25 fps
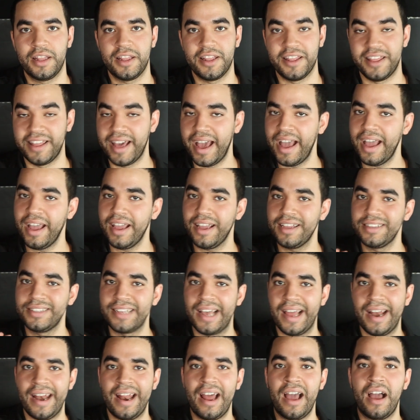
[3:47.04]
That is
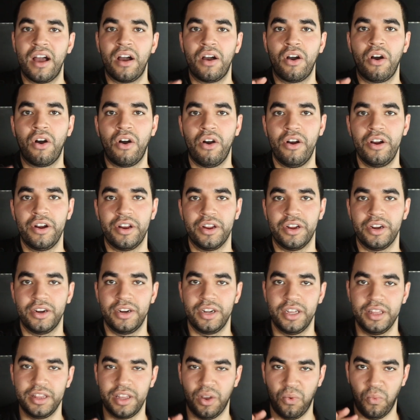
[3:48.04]
a lot
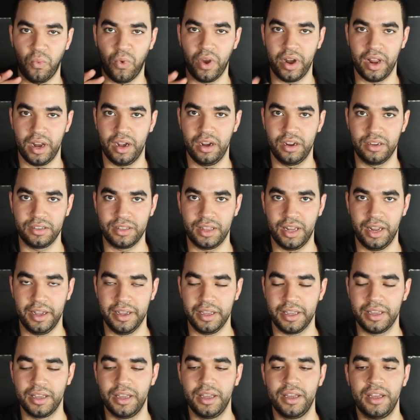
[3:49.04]
harder than what it looked
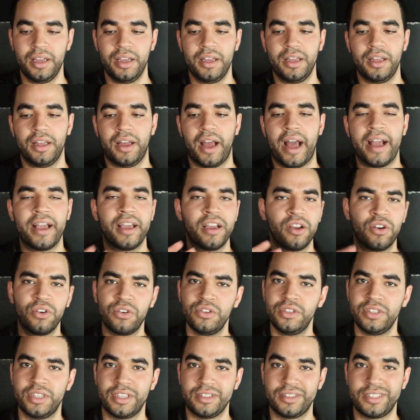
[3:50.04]
like. I can
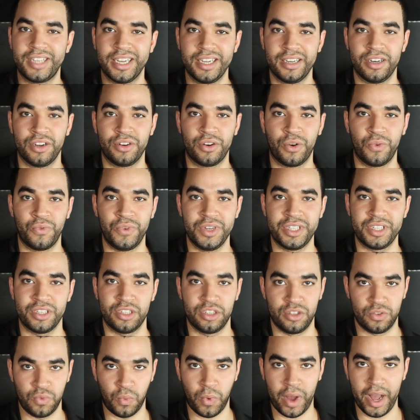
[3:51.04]
go into technical
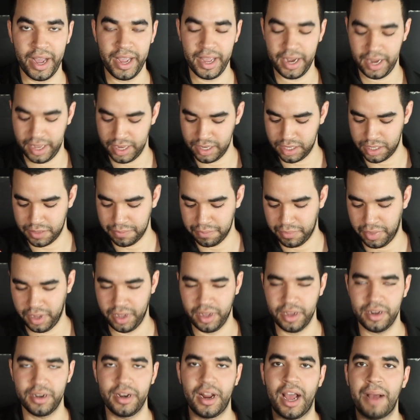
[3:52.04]
reasons why it is,
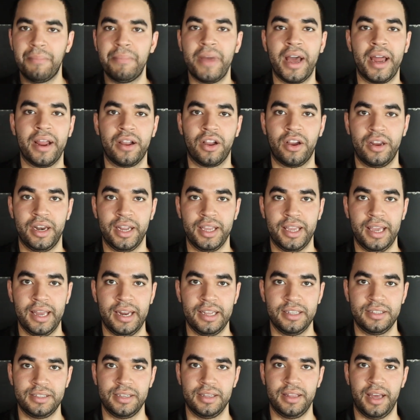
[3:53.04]
but I'm not gonna get
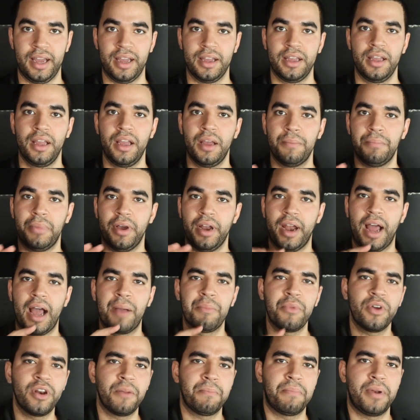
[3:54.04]
into that. But
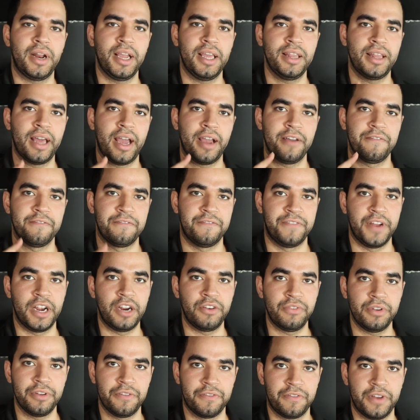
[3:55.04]
I'm gonna play that
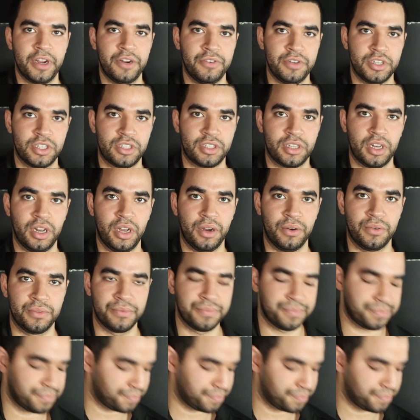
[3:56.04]
very slow.